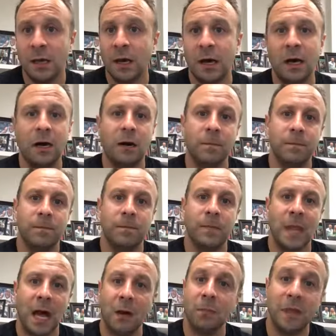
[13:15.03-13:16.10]

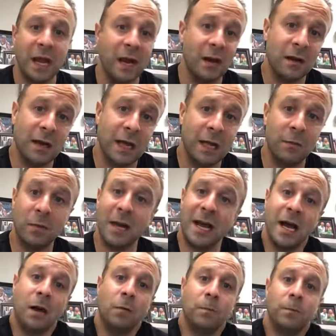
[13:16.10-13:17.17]
I'm there and I'm going to
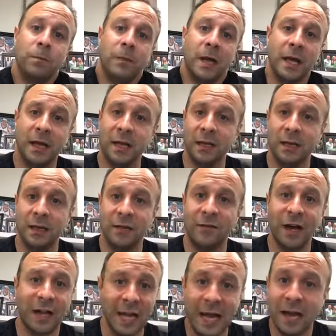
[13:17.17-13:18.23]
help. And if I
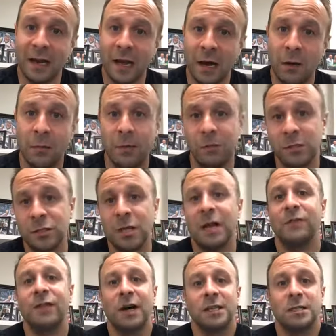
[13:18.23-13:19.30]
can't help, I'm going to try to
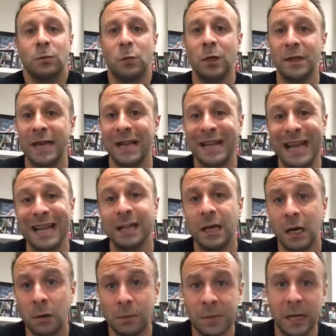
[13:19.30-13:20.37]
find someone that can
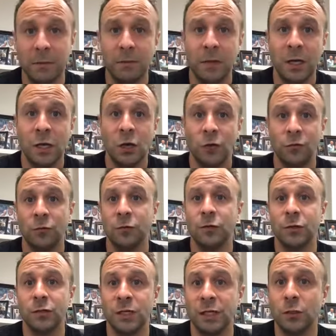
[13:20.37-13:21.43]
help them through
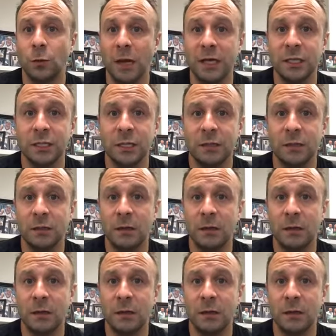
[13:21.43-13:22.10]
their situation.